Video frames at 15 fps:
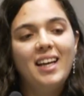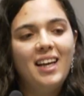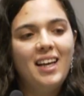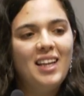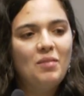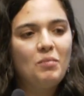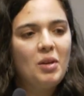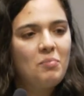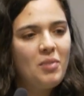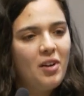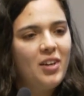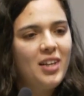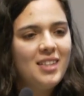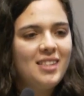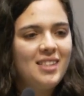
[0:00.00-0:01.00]
and my
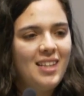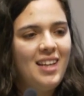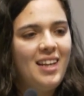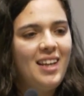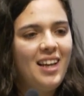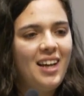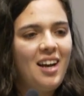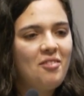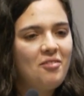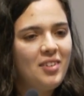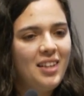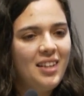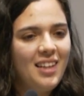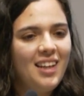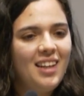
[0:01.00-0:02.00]
parents,
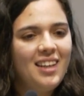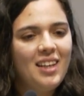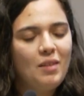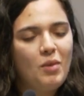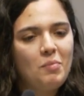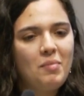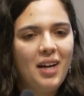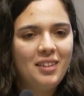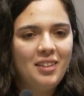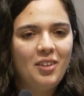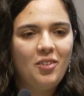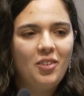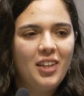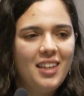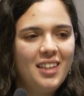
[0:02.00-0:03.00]
Rafi and Nili, and my
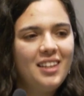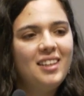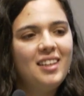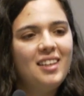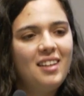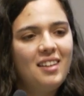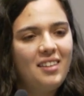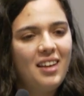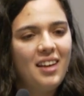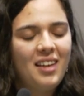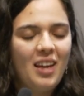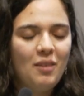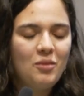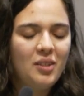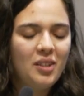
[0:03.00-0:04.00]
partner, Roi, that
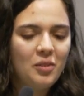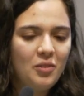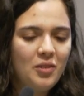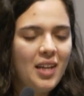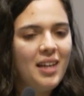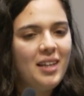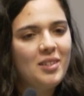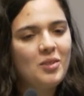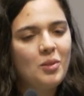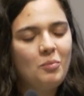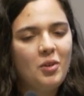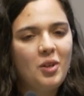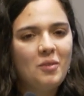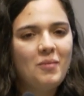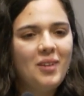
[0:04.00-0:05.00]
came in today and
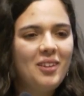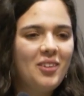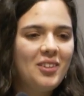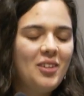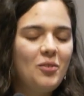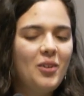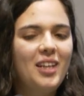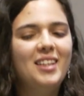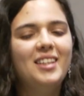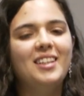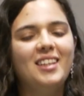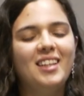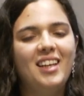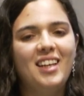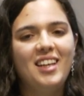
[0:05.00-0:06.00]
support me along the way.
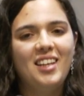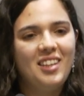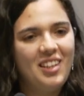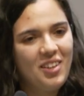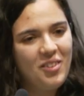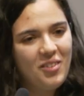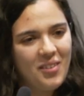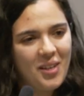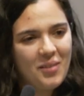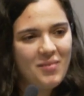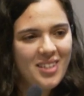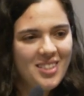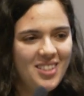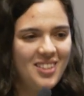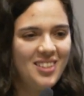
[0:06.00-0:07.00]
Thank you very
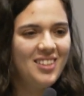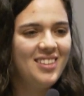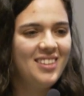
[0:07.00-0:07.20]
much.